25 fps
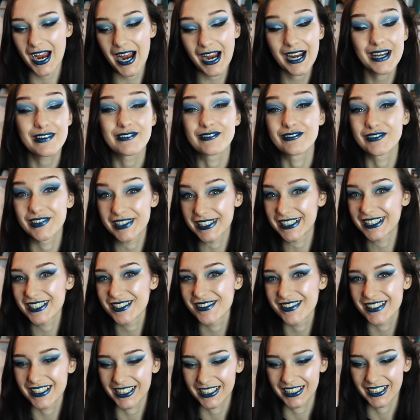I really,
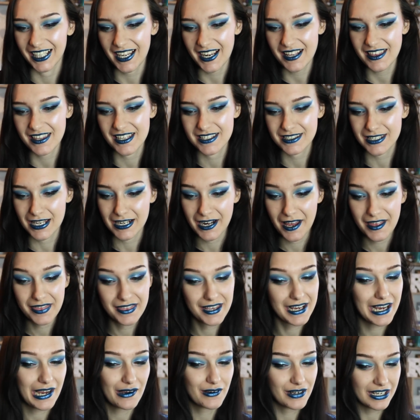really like this, and I
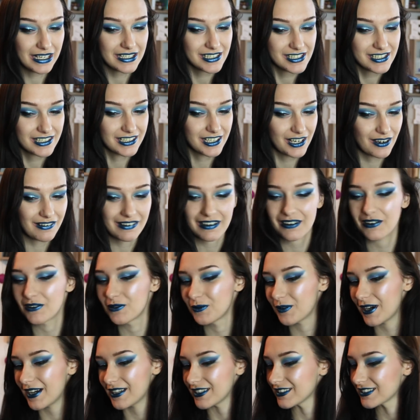think I'd actually go out and
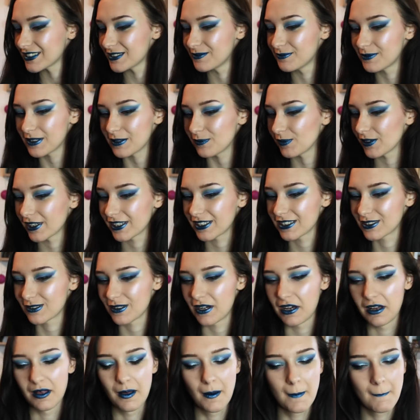wear this in public as
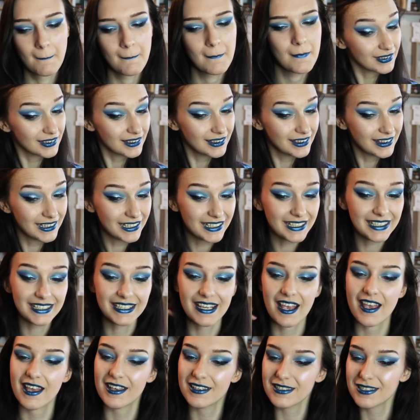well. Look
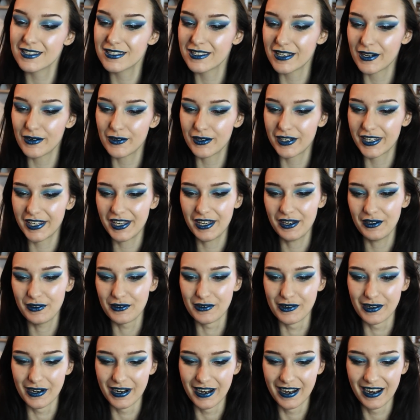at it, it's so
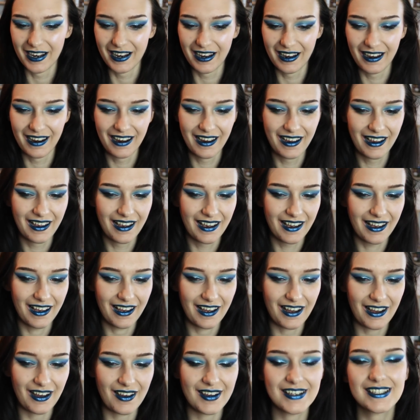cute.
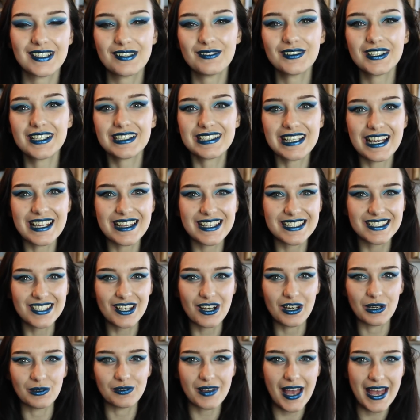Oh, I don't wanna take this
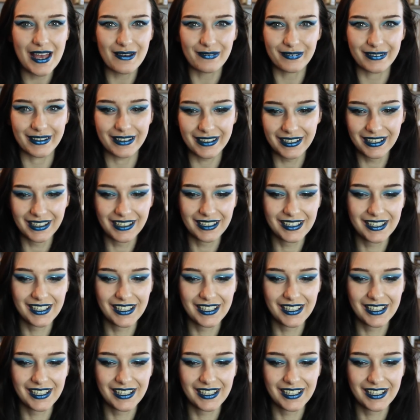off, ever.